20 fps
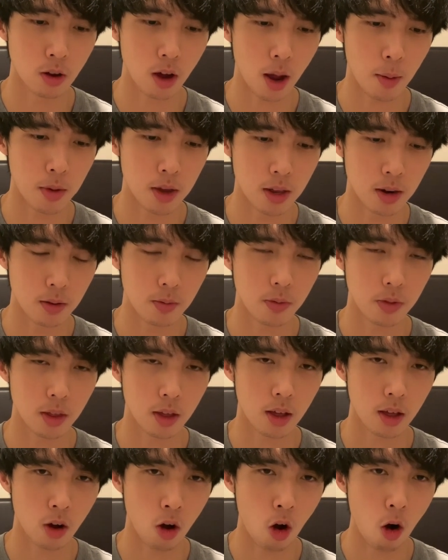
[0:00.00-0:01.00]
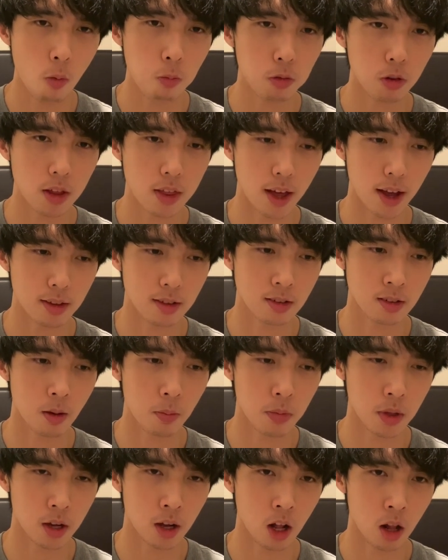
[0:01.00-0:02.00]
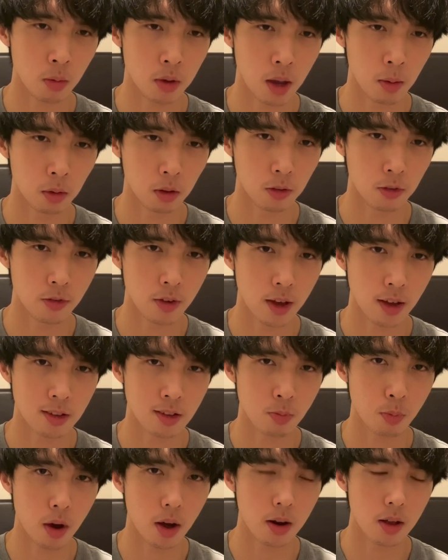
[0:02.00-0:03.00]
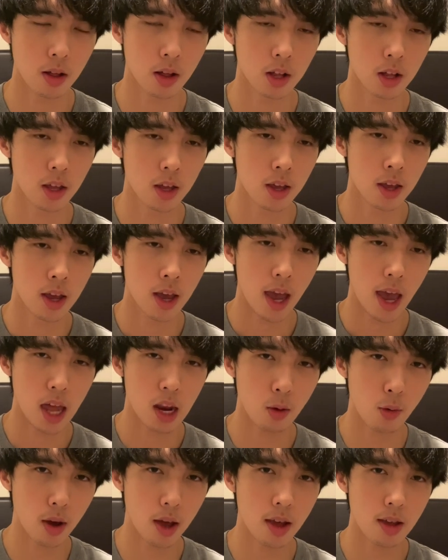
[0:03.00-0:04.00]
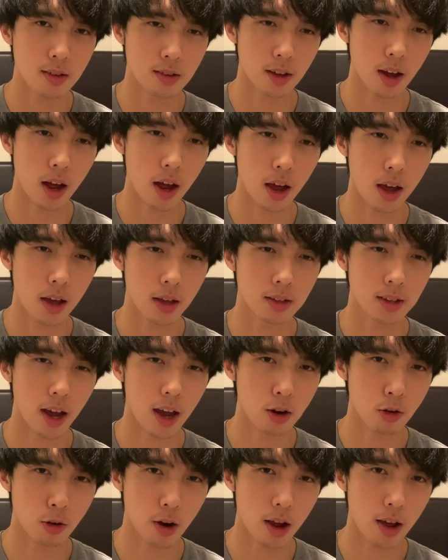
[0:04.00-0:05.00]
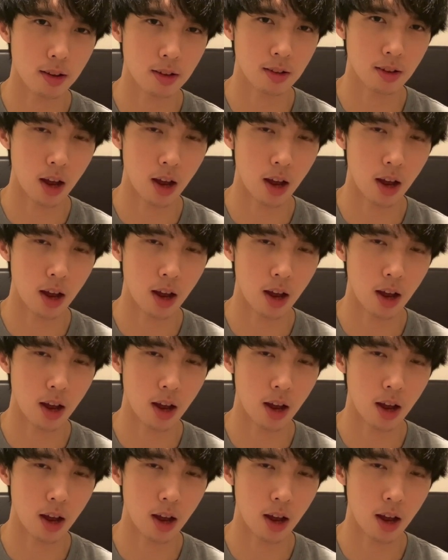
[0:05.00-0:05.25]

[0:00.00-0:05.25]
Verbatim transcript: I mean, hopefully that's something I'll be able to fix, but Anyways, I digress.